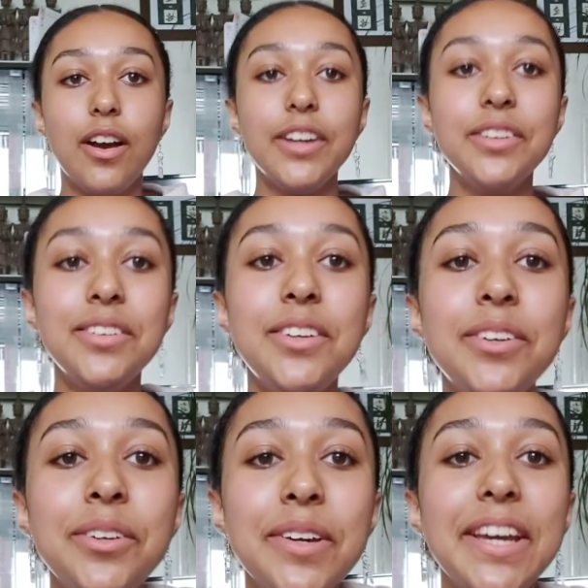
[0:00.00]
I don't
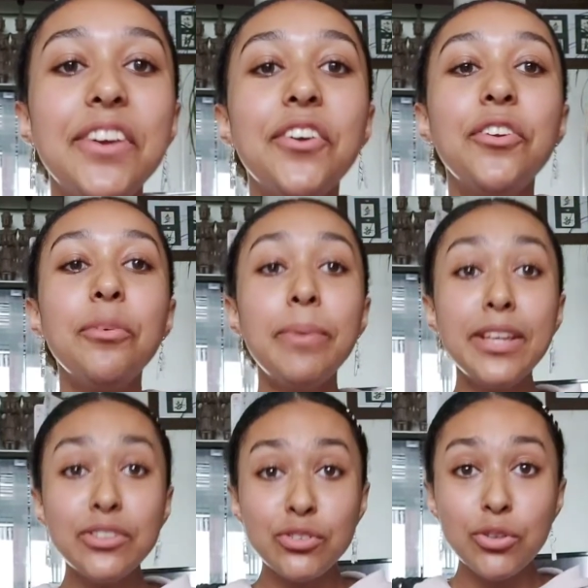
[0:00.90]
know, it could have
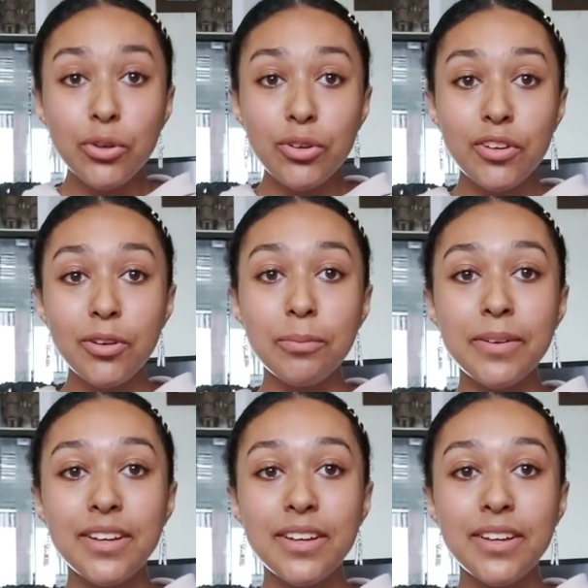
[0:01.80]
been so cute,